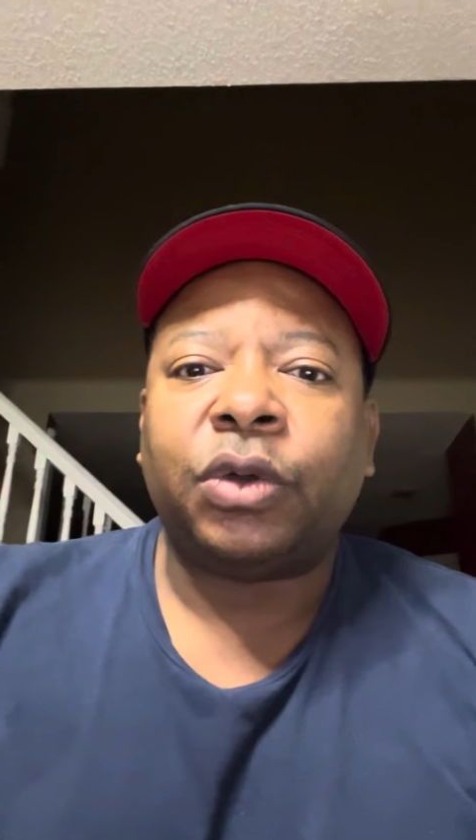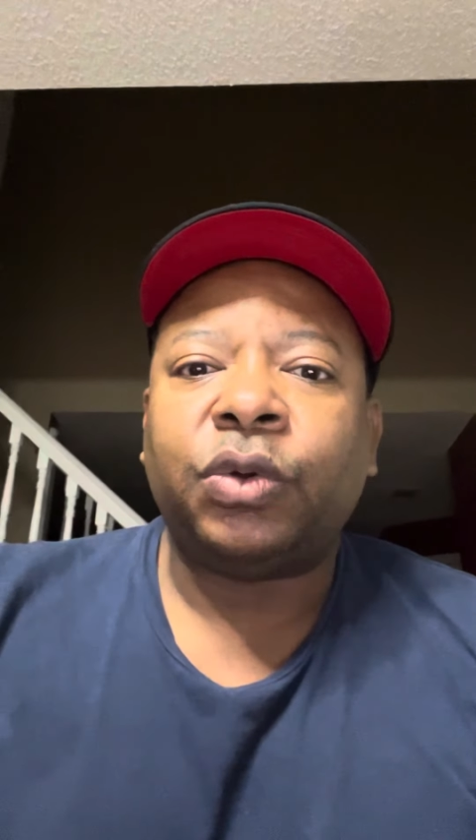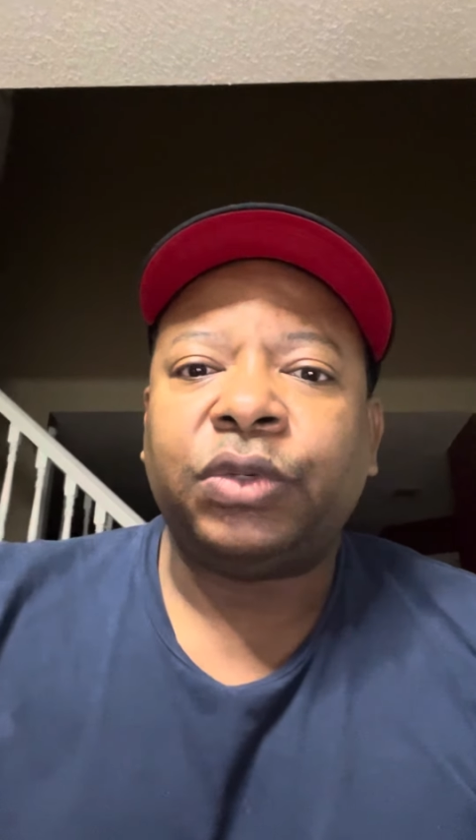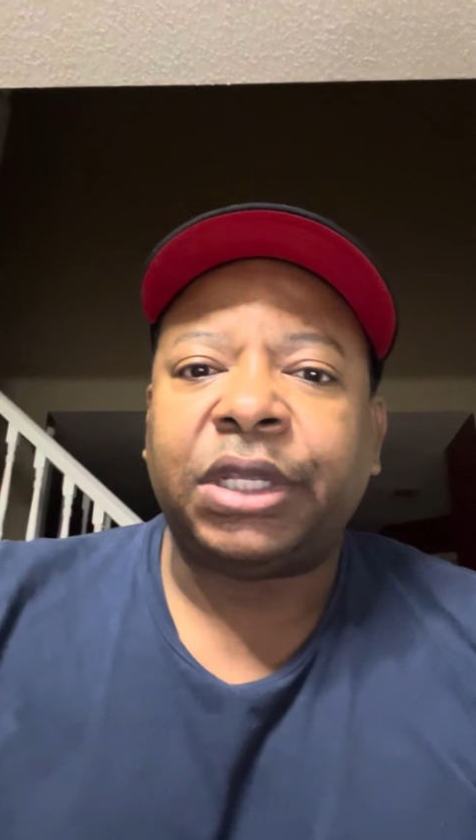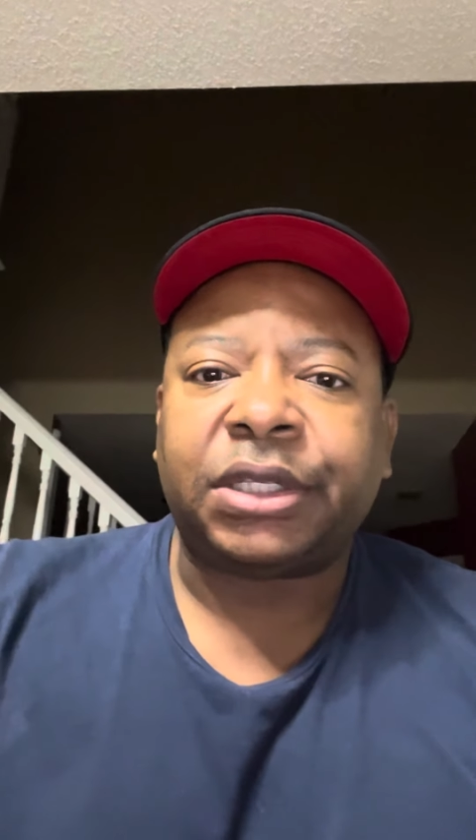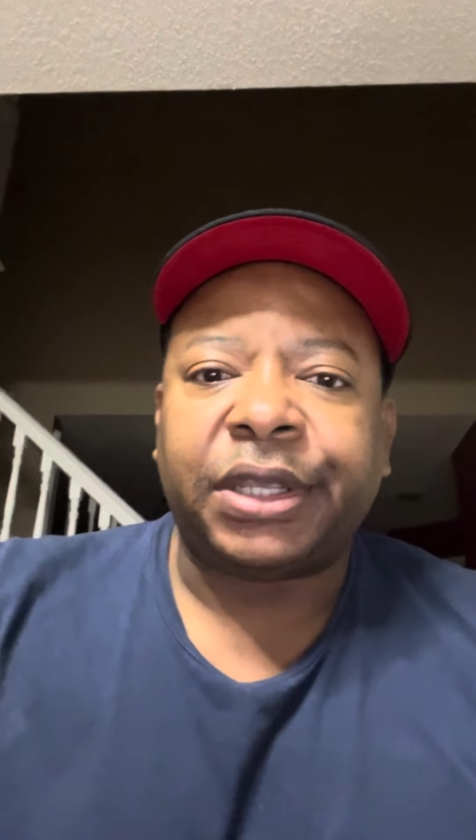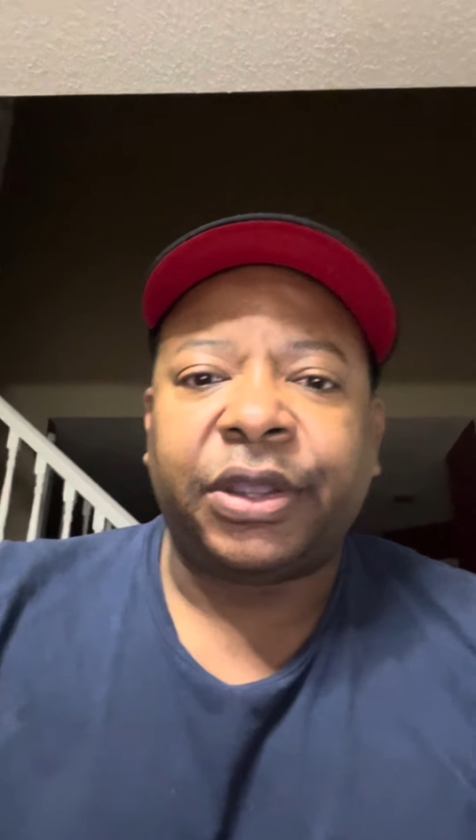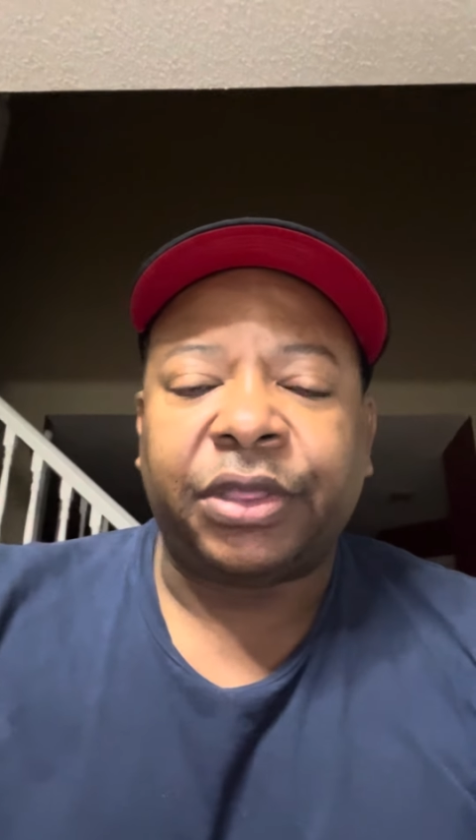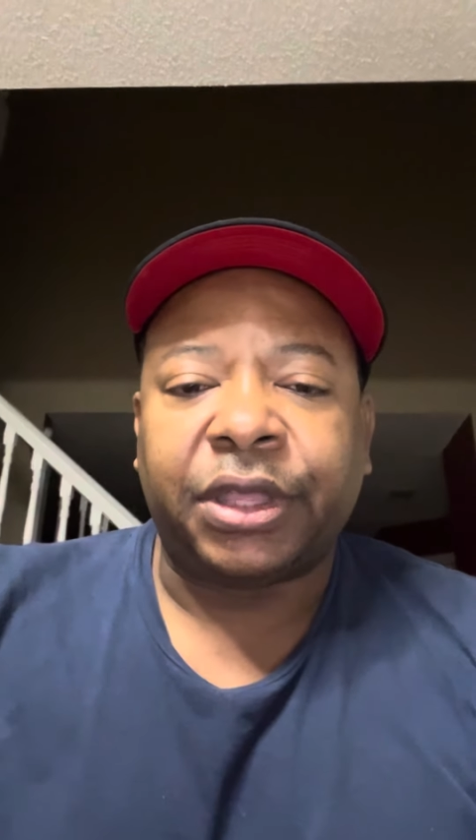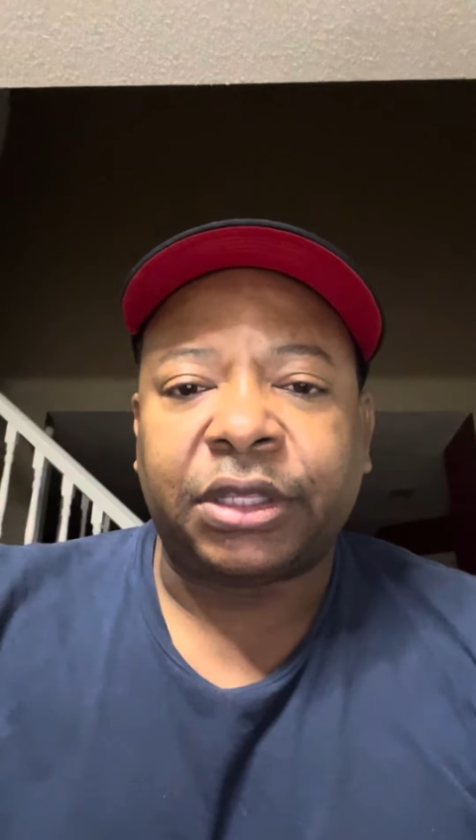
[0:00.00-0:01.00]
who needs to
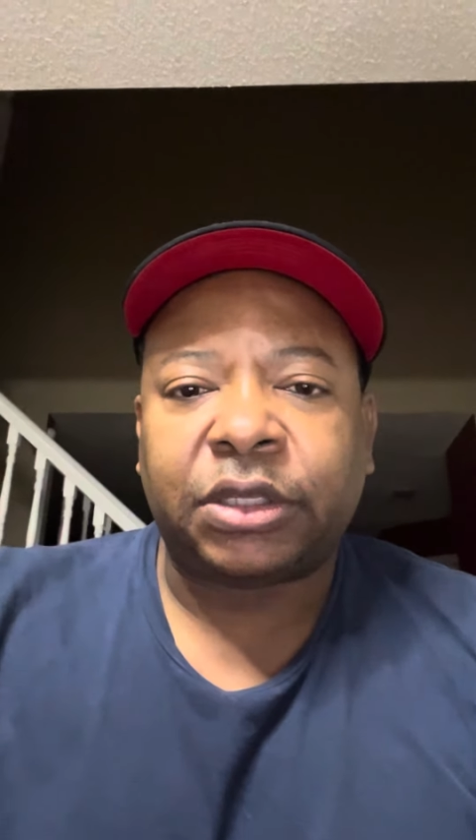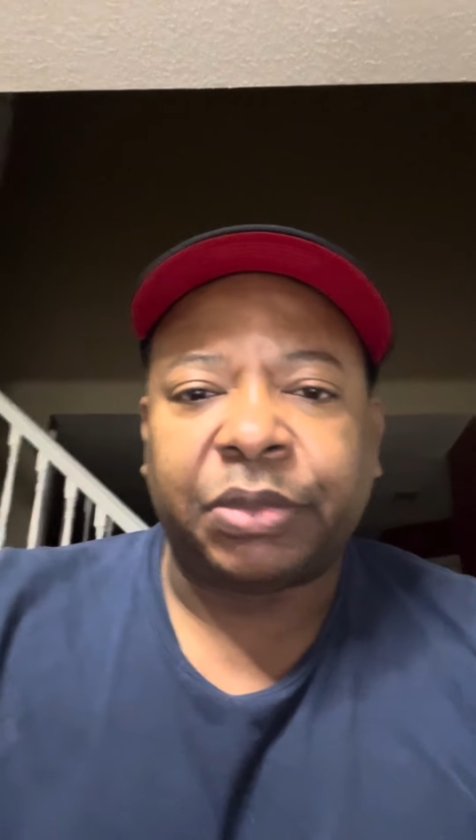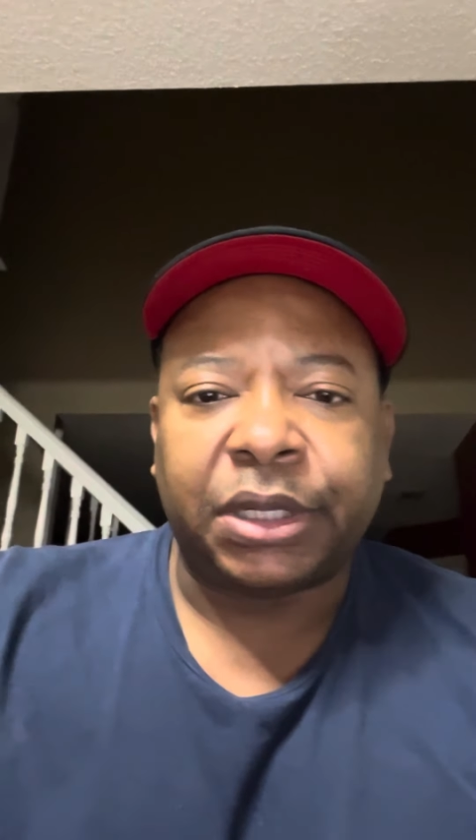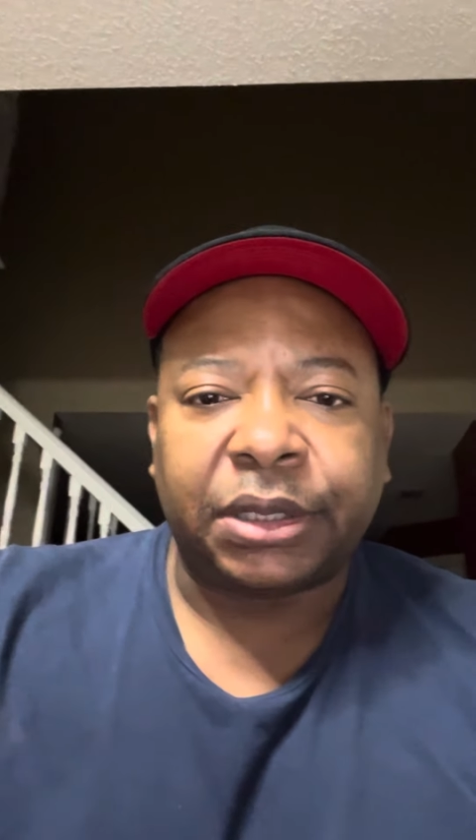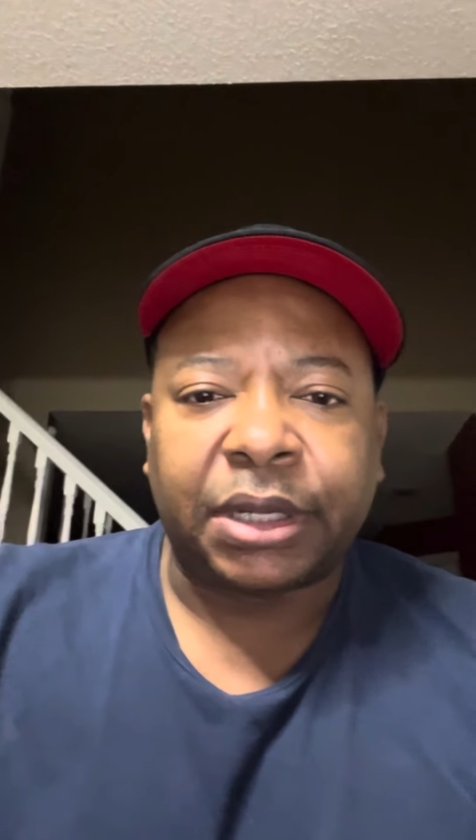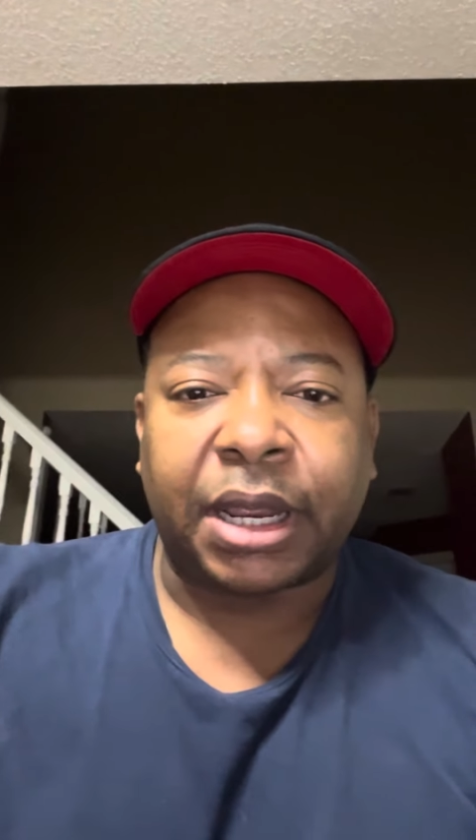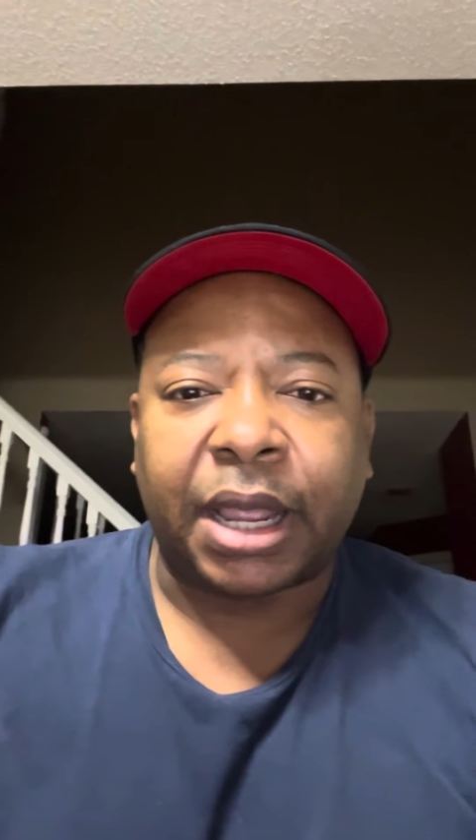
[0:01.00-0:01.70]
hear this, but